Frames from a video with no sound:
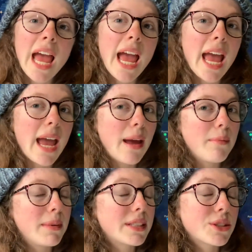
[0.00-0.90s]

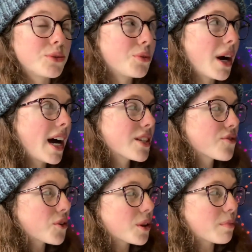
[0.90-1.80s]
Um, so as
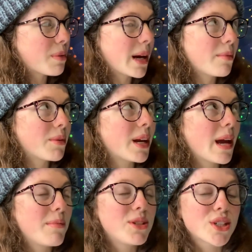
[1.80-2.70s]
for the primary
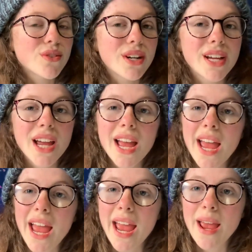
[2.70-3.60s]
imaging rig,
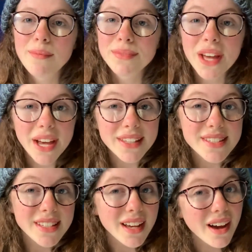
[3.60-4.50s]
um,
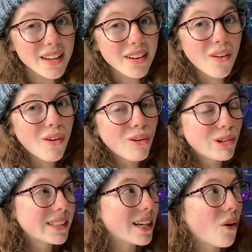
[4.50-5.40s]
that's
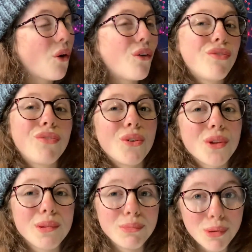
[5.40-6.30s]
holding off for
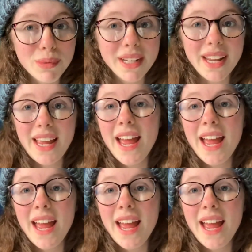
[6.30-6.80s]
the moment.